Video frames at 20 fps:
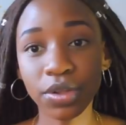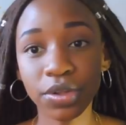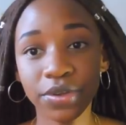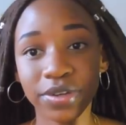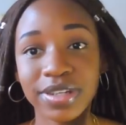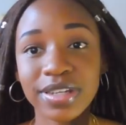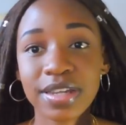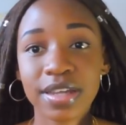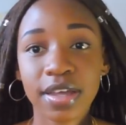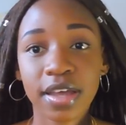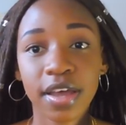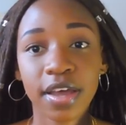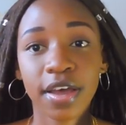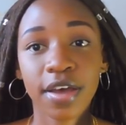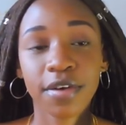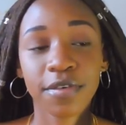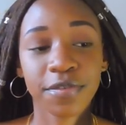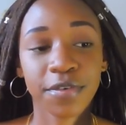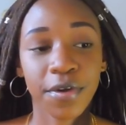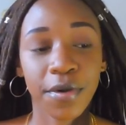good
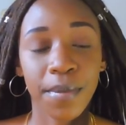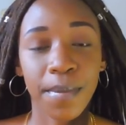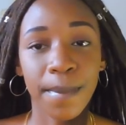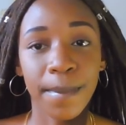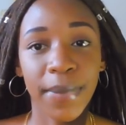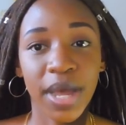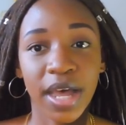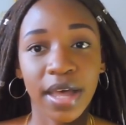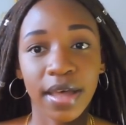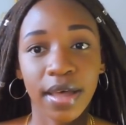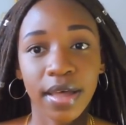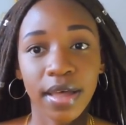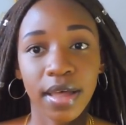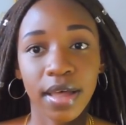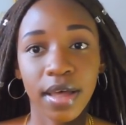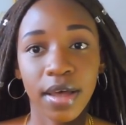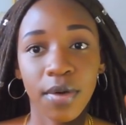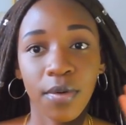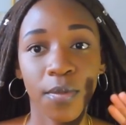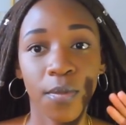from
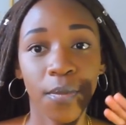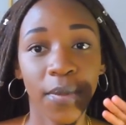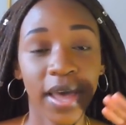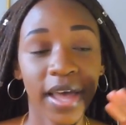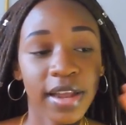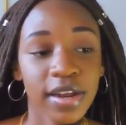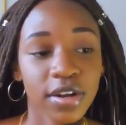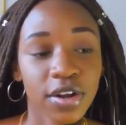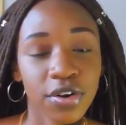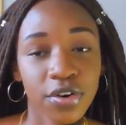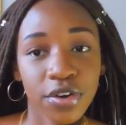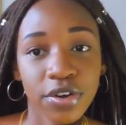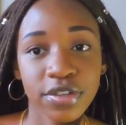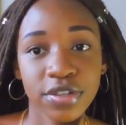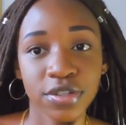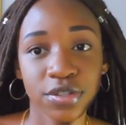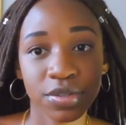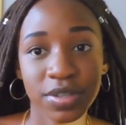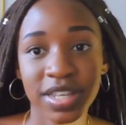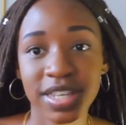where I'll
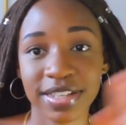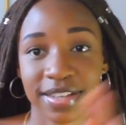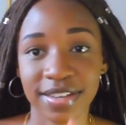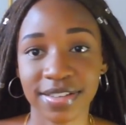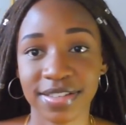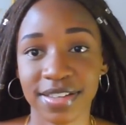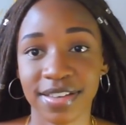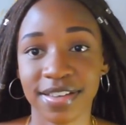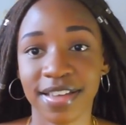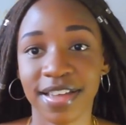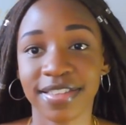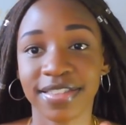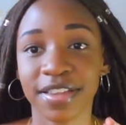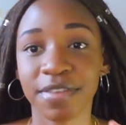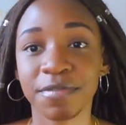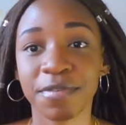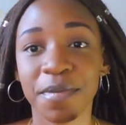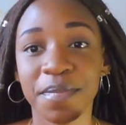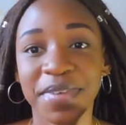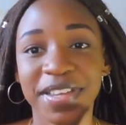cross to Kenyatta, and
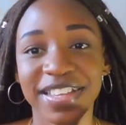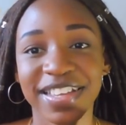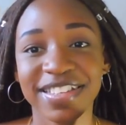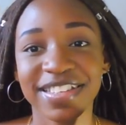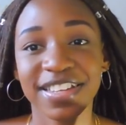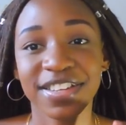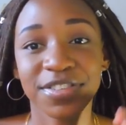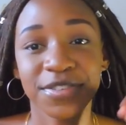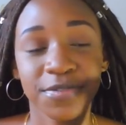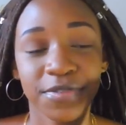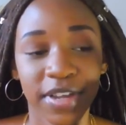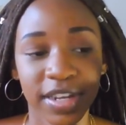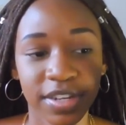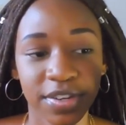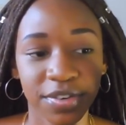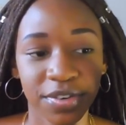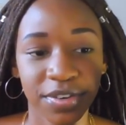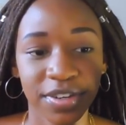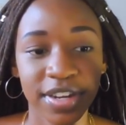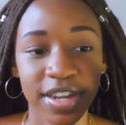then from Kenyatta to
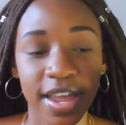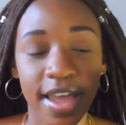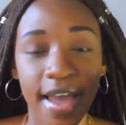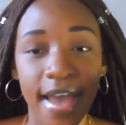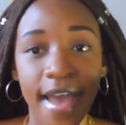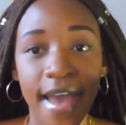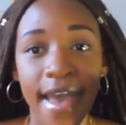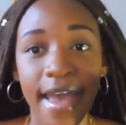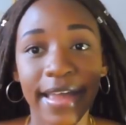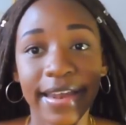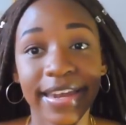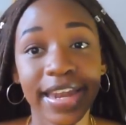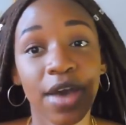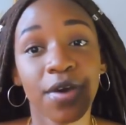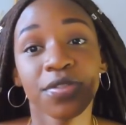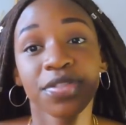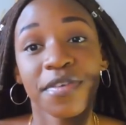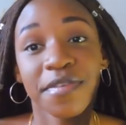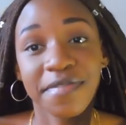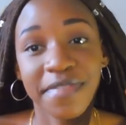Valley Road.
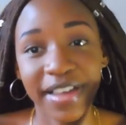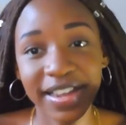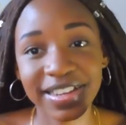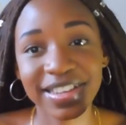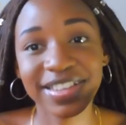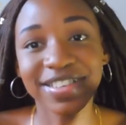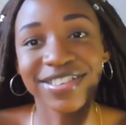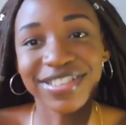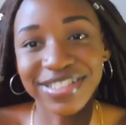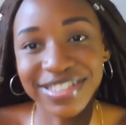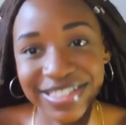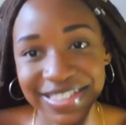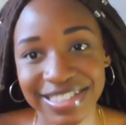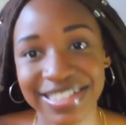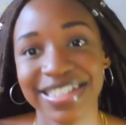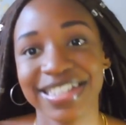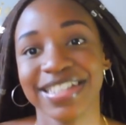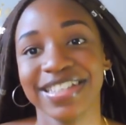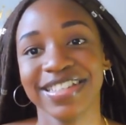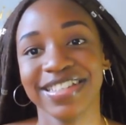Now the Valley Road
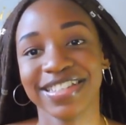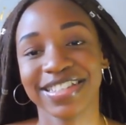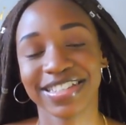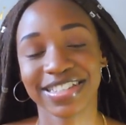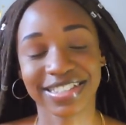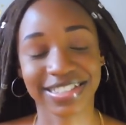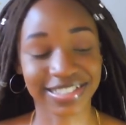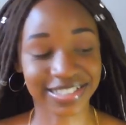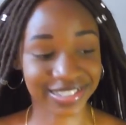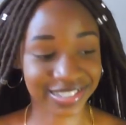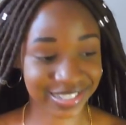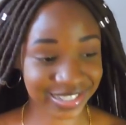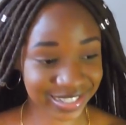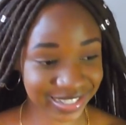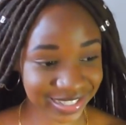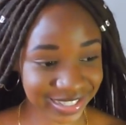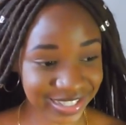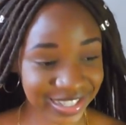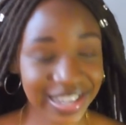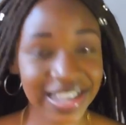stage,
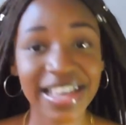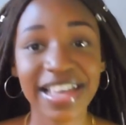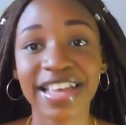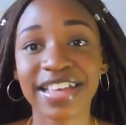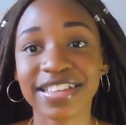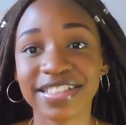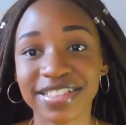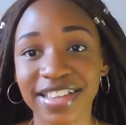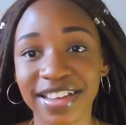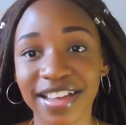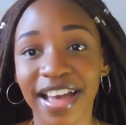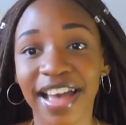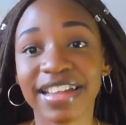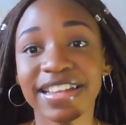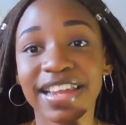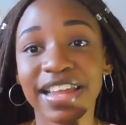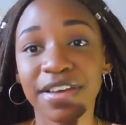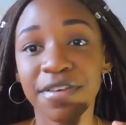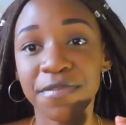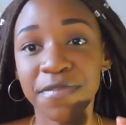Shaka, at
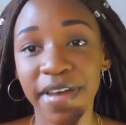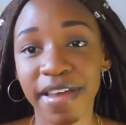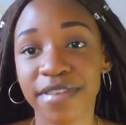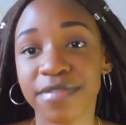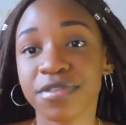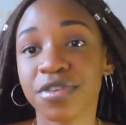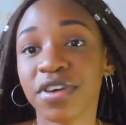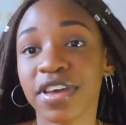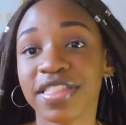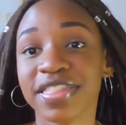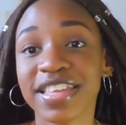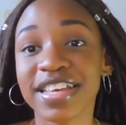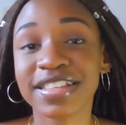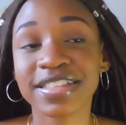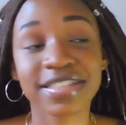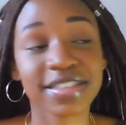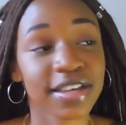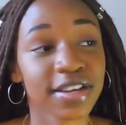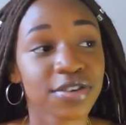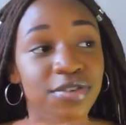like 5, you can think
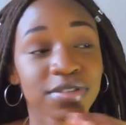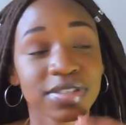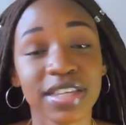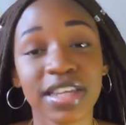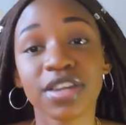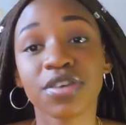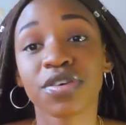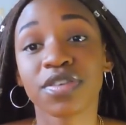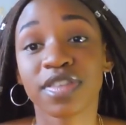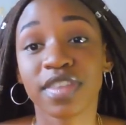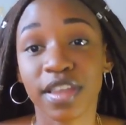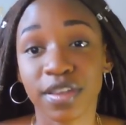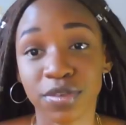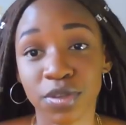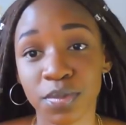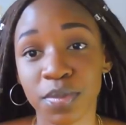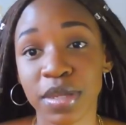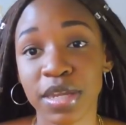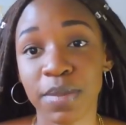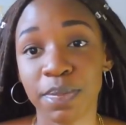there's a crusade because there's so
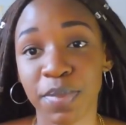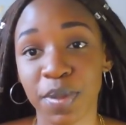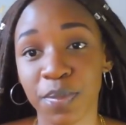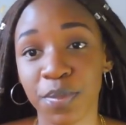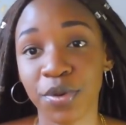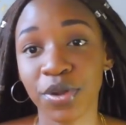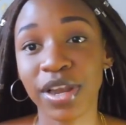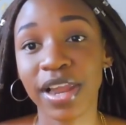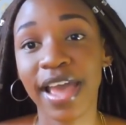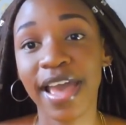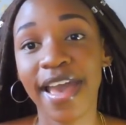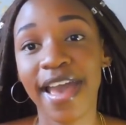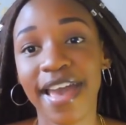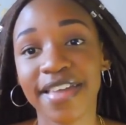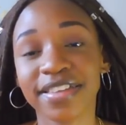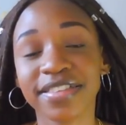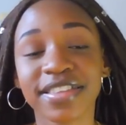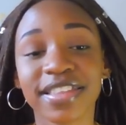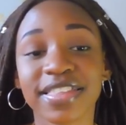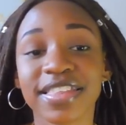many people. And
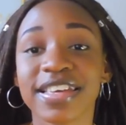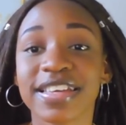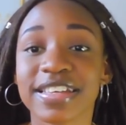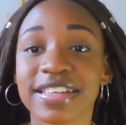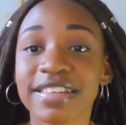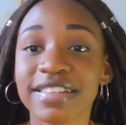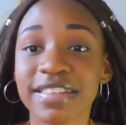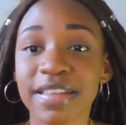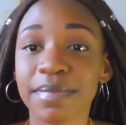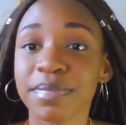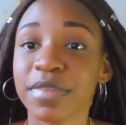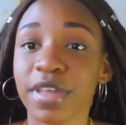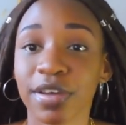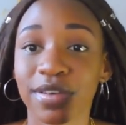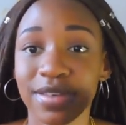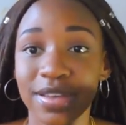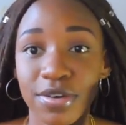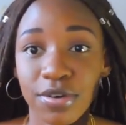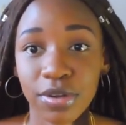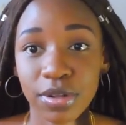then the thing is, them, they're
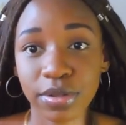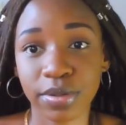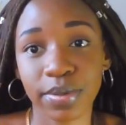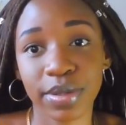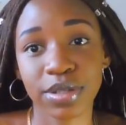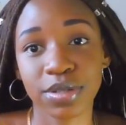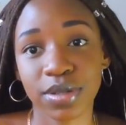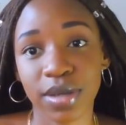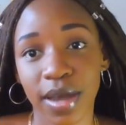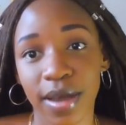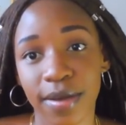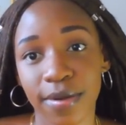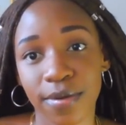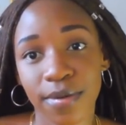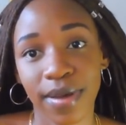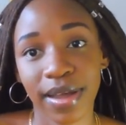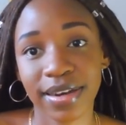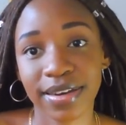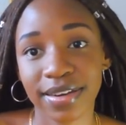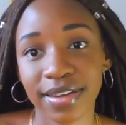going all the way to
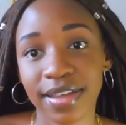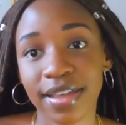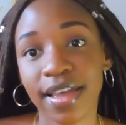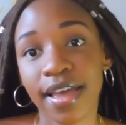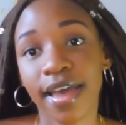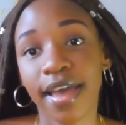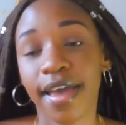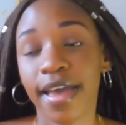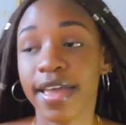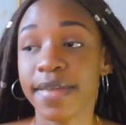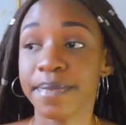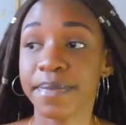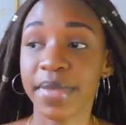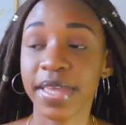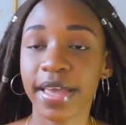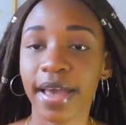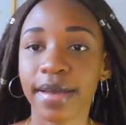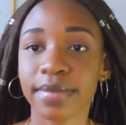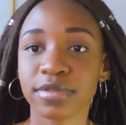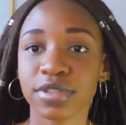Kahangware, and
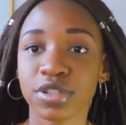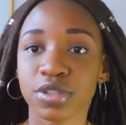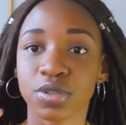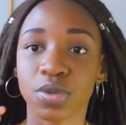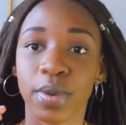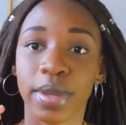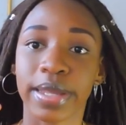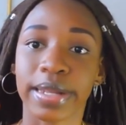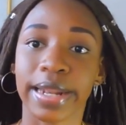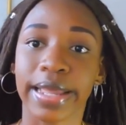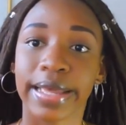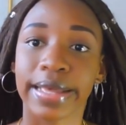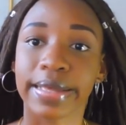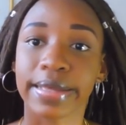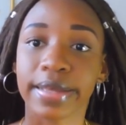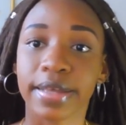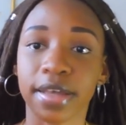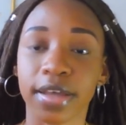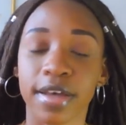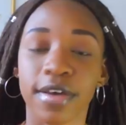me, I'm just going like
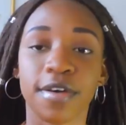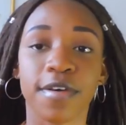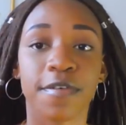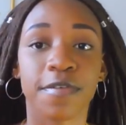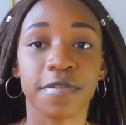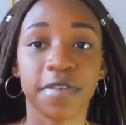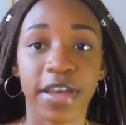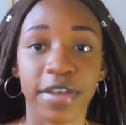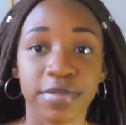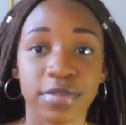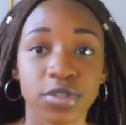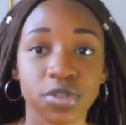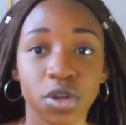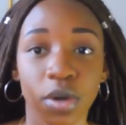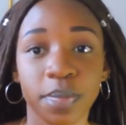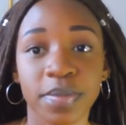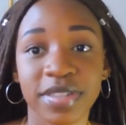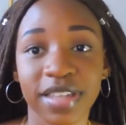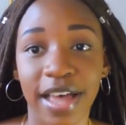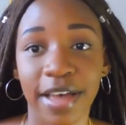5
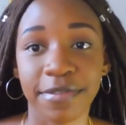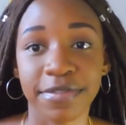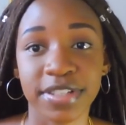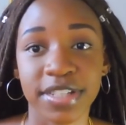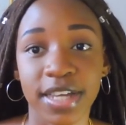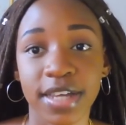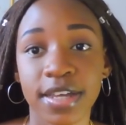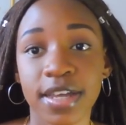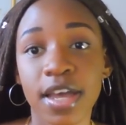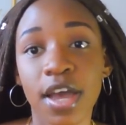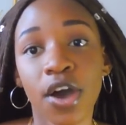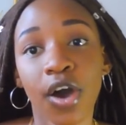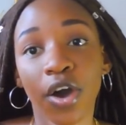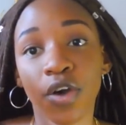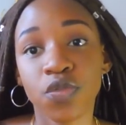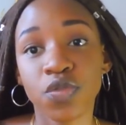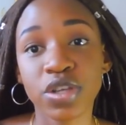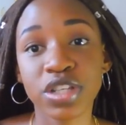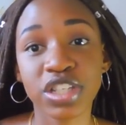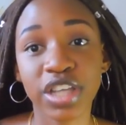stops after,
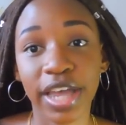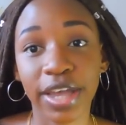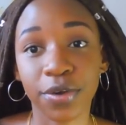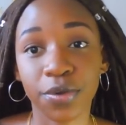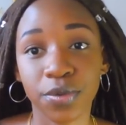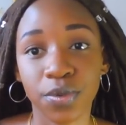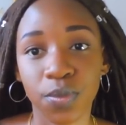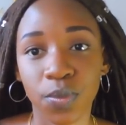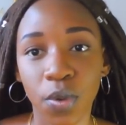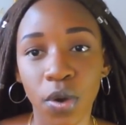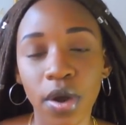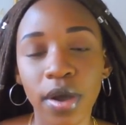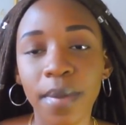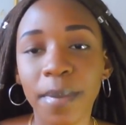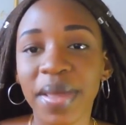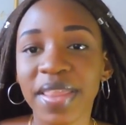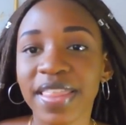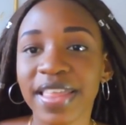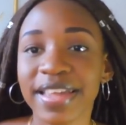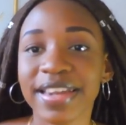of which I could walk,
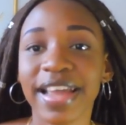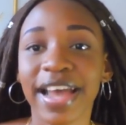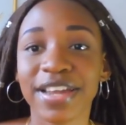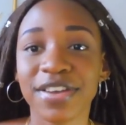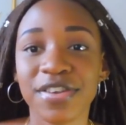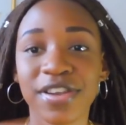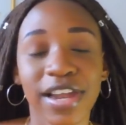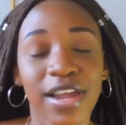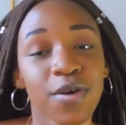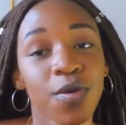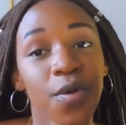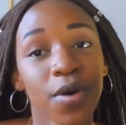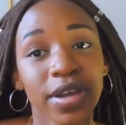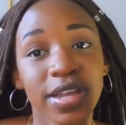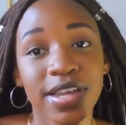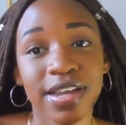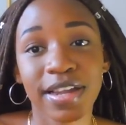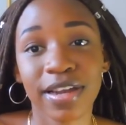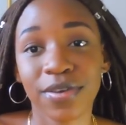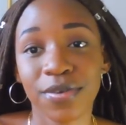but then I don't like
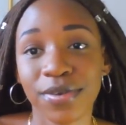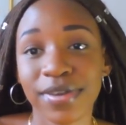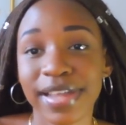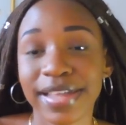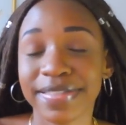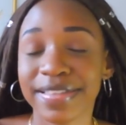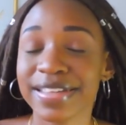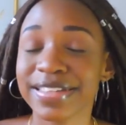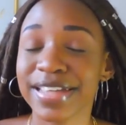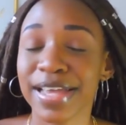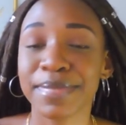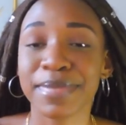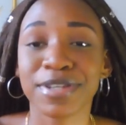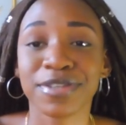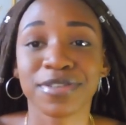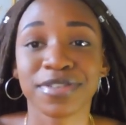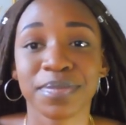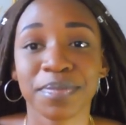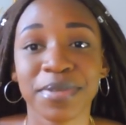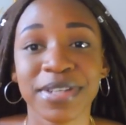walking alone, and that time it
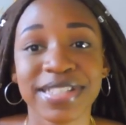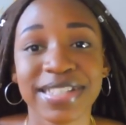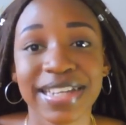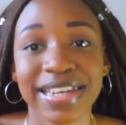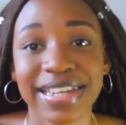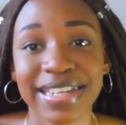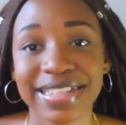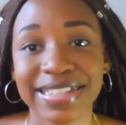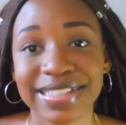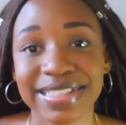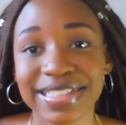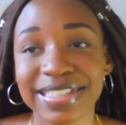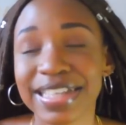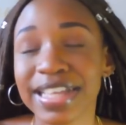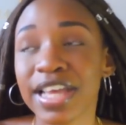was pretty late.